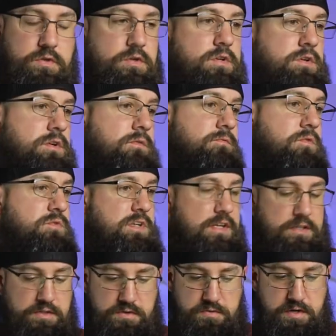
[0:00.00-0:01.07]
if you
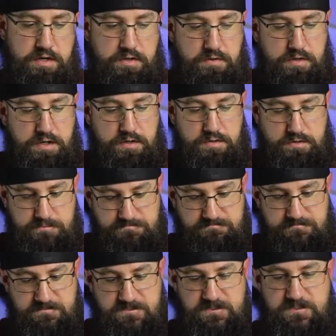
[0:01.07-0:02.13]
take this radio out,
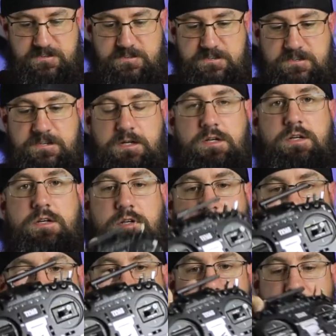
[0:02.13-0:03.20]

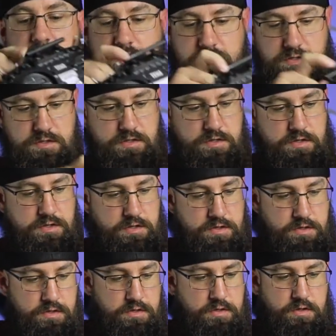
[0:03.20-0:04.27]
this thing.
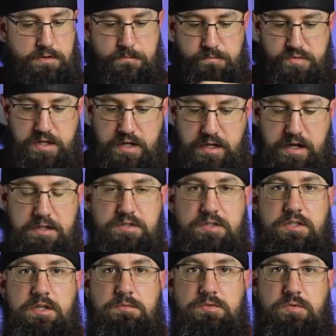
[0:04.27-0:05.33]
It actually
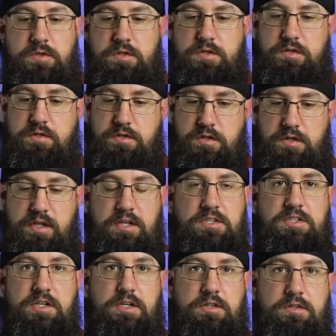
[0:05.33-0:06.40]
comes with a
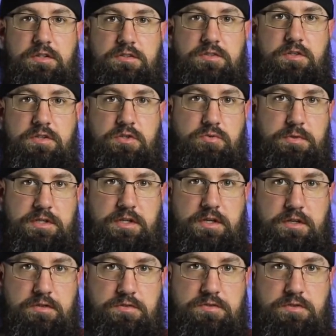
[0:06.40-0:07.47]
keychain that's already on my
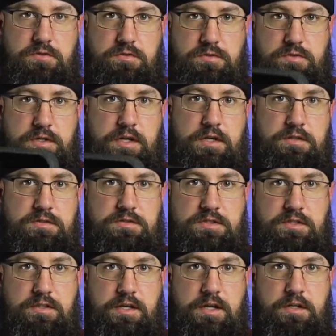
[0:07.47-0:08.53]
keys, so you can't
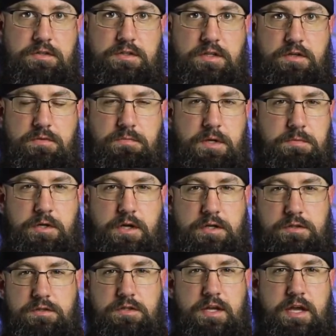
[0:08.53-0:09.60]
see that here. Maybe I
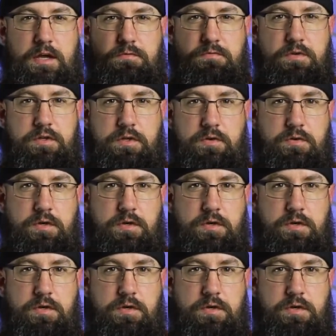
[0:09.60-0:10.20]
have video